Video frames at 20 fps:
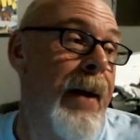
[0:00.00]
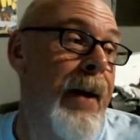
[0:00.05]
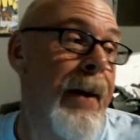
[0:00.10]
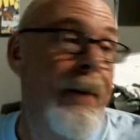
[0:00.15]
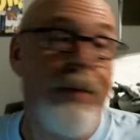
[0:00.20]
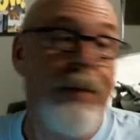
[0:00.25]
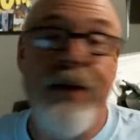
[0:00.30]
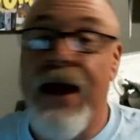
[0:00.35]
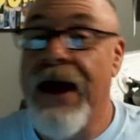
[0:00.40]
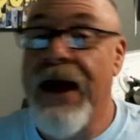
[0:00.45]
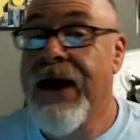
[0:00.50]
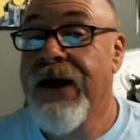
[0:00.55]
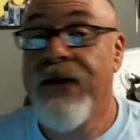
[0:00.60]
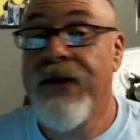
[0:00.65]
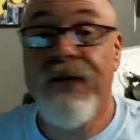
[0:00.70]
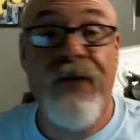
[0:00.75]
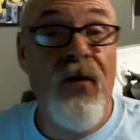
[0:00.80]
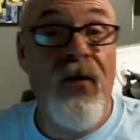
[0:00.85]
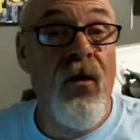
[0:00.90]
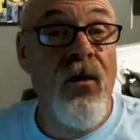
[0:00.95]
back
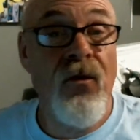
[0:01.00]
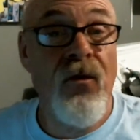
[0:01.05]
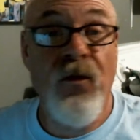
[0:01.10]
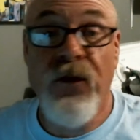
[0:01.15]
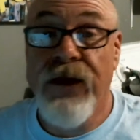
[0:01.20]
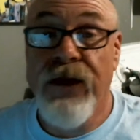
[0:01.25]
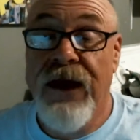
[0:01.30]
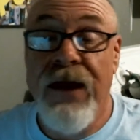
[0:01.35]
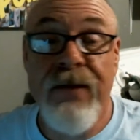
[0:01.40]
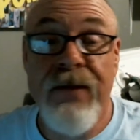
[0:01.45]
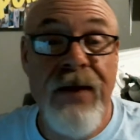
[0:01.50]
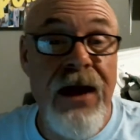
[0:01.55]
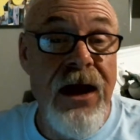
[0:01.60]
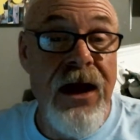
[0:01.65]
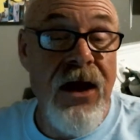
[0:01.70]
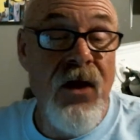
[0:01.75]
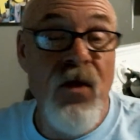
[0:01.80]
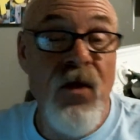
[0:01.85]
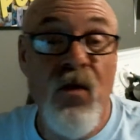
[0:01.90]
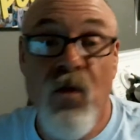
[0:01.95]
and forth with
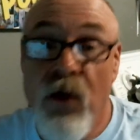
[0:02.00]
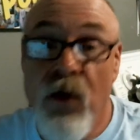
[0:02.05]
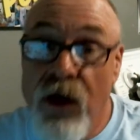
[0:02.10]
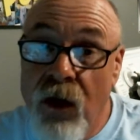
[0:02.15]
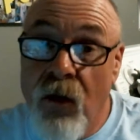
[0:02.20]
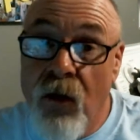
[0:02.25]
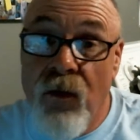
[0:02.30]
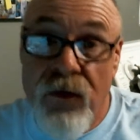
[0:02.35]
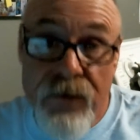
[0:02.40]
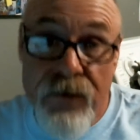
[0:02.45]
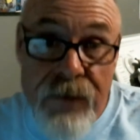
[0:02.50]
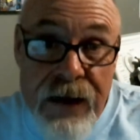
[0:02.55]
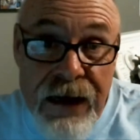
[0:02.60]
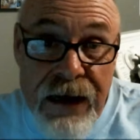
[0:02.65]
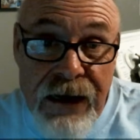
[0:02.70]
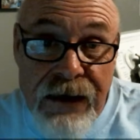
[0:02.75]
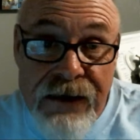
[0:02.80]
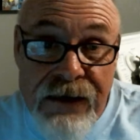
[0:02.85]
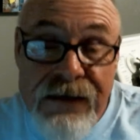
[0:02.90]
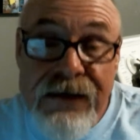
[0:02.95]
anybody who will with
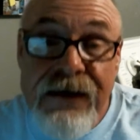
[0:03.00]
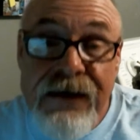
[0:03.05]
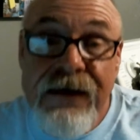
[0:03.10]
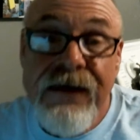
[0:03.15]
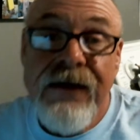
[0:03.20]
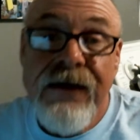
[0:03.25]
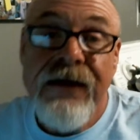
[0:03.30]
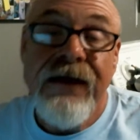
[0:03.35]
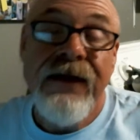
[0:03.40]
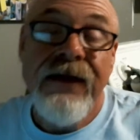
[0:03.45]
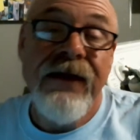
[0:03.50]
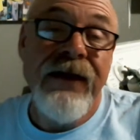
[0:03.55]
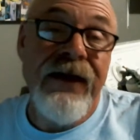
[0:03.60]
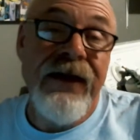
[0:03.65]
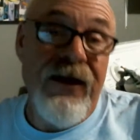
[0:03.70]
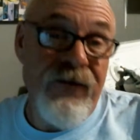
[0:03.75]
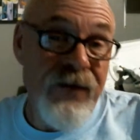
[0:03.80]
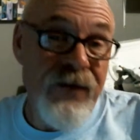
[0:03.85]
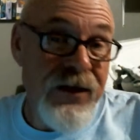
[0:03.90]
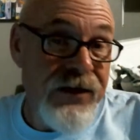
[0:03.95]
me.
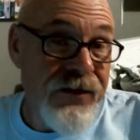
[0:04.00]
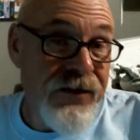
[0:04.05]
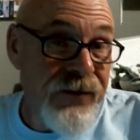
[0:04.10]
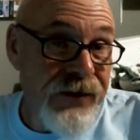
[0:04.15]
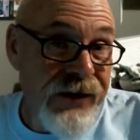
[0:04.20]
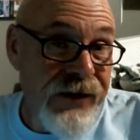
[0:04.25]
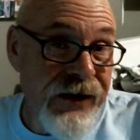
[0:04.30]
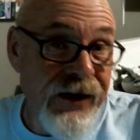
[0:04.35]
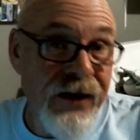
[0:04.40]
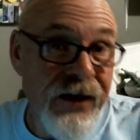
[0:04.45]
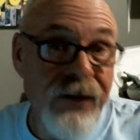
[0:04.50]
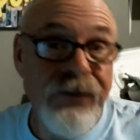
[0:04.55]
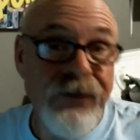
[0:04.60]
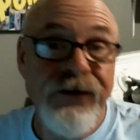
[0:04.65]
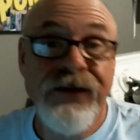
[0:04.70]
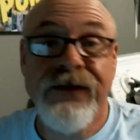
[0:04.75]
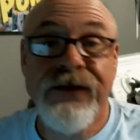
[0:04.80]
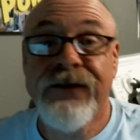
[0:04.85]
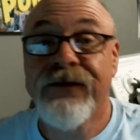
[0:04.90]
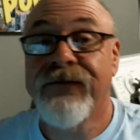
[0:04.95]
Give me some
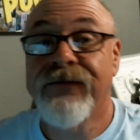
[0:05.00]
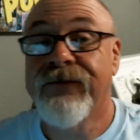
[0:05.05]
tips,